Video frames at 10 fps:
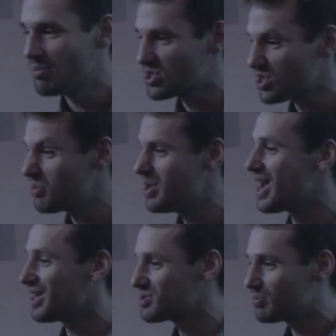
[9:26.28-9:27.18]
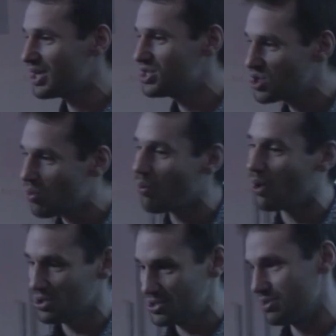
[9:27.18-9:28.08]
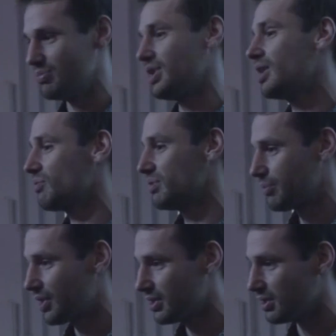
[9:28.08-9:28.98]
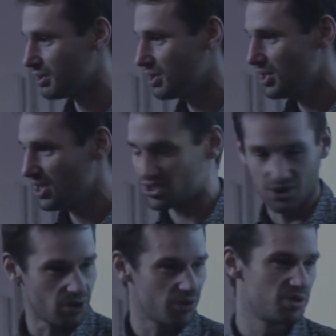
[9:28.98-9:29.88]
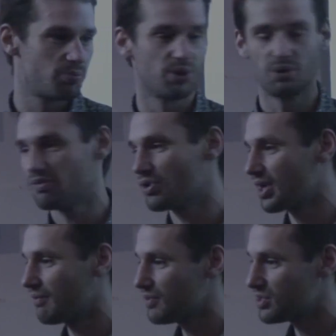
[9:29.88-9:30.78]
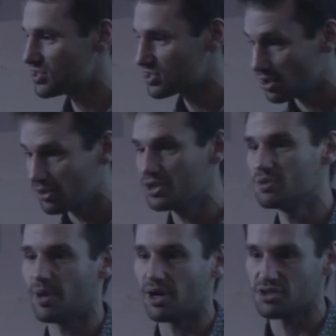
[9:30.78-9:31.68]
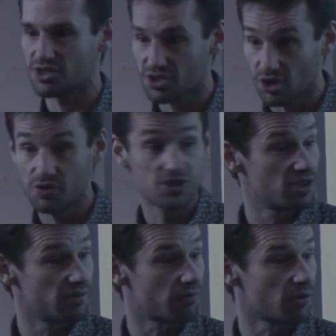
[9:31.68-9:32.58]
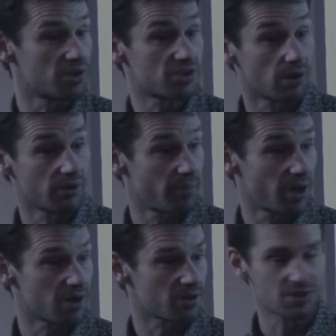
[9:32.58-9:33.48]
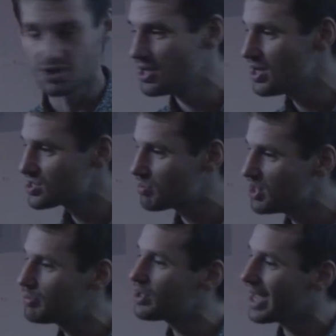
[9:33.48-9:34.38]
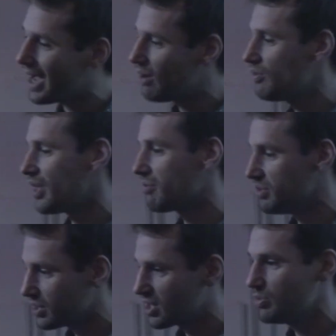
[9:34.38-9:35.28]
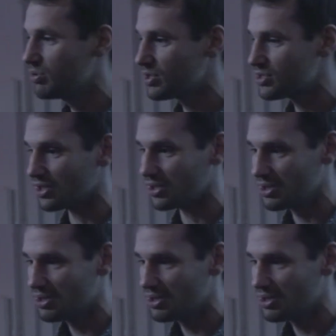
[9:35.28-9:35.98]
but it's also a nice place. You want to be out in Brighton. It's got these beautiful cafes, it's got these bars, it's got the seafront, it's got the parks. So people get out there in the community.